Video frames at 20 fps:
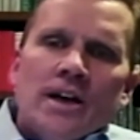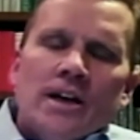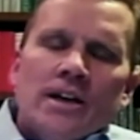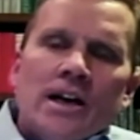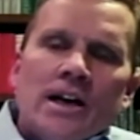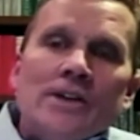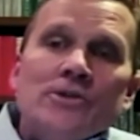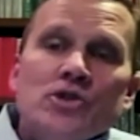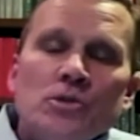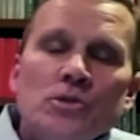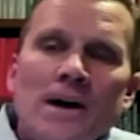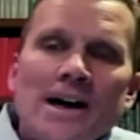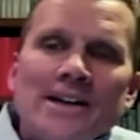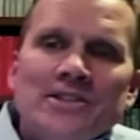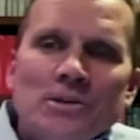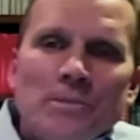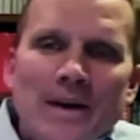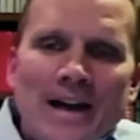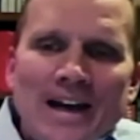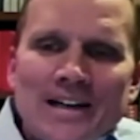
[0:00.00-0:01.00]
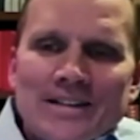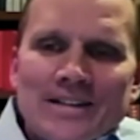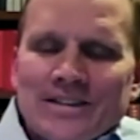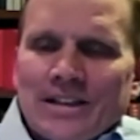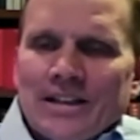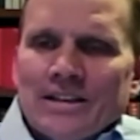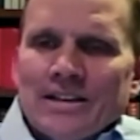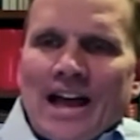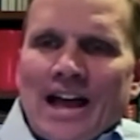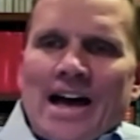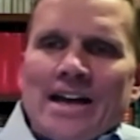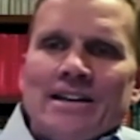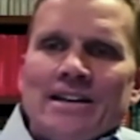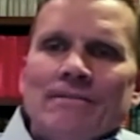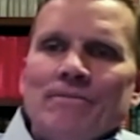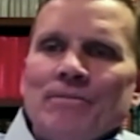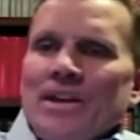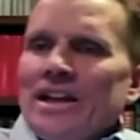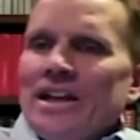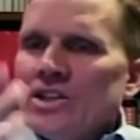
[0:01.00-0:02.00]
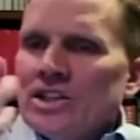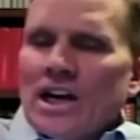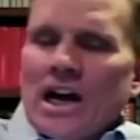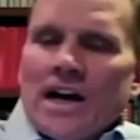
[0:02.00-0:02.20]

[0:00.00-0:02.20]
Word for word: consumatum est in Latin, it is